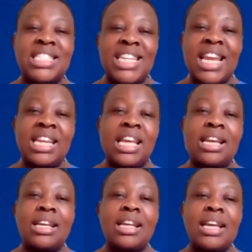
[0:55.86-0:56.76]

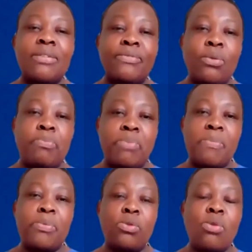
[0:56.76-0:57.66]
training for
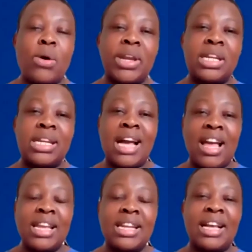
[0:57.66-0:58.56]
people who are already
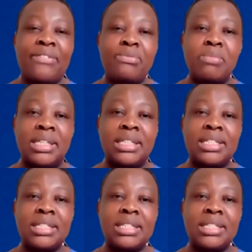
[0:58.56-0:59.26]
in government.